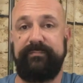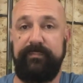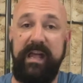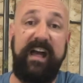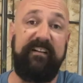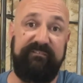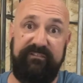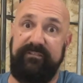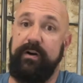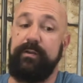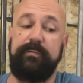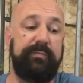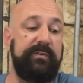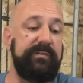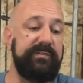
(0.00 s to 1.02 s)
have
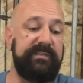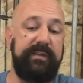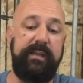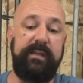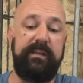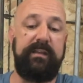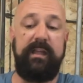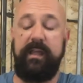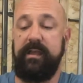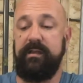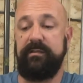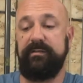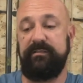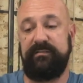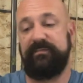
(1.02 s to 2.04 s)
fun per se
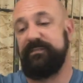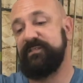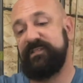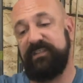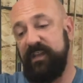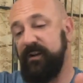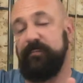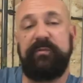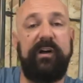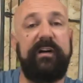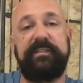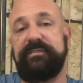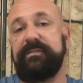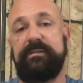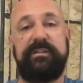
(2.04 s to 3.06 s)
and set up
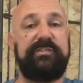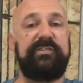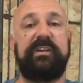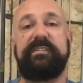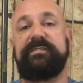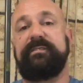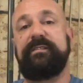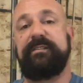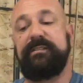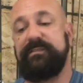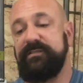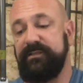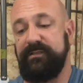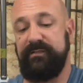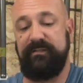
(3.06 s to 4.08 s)
cuts and adjust
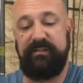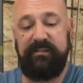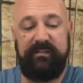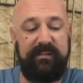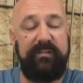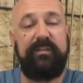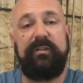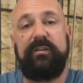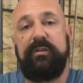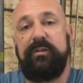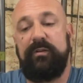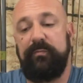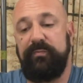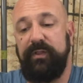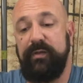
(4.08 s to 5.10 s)
things and
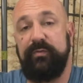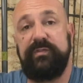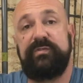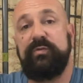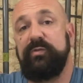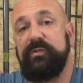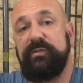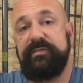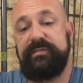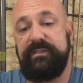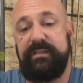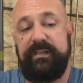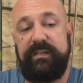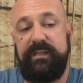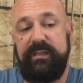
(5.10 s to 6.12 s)
play with tools,
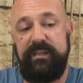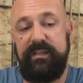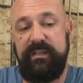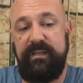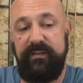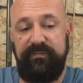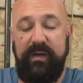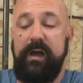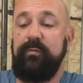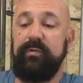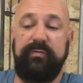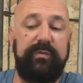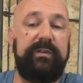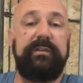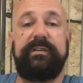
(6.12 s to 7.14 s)
if I would
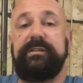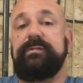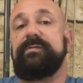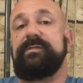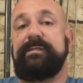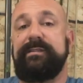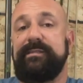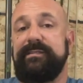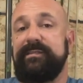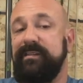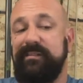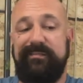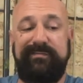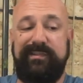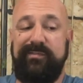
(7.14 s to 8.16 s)
really use these
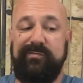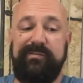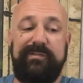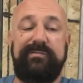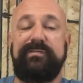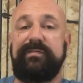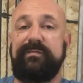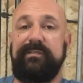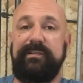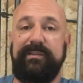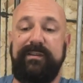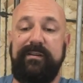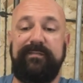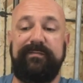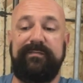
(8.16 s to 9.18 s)
and if they were useful
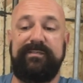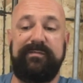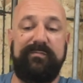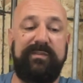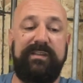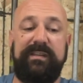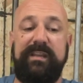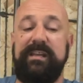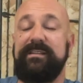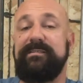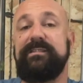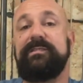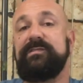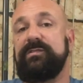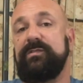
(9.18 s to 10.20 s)
enough to me and
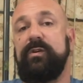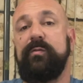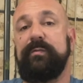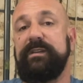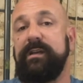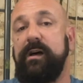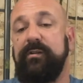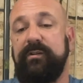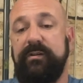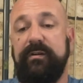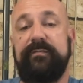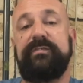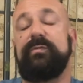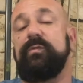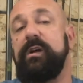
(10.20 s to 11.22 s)
didn't slow me down
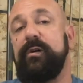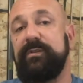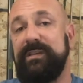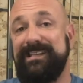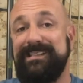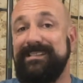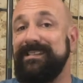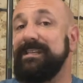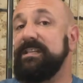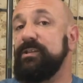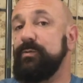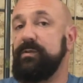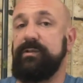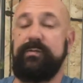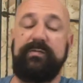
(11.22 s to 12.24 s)
enough to where I would continue
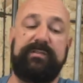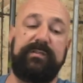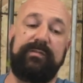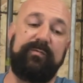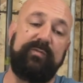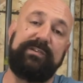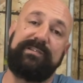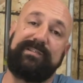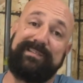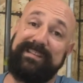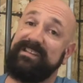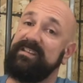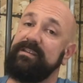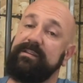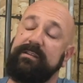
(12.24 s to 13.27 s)
to use them, which is
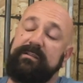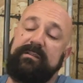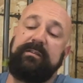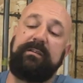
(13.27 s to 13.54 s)
key.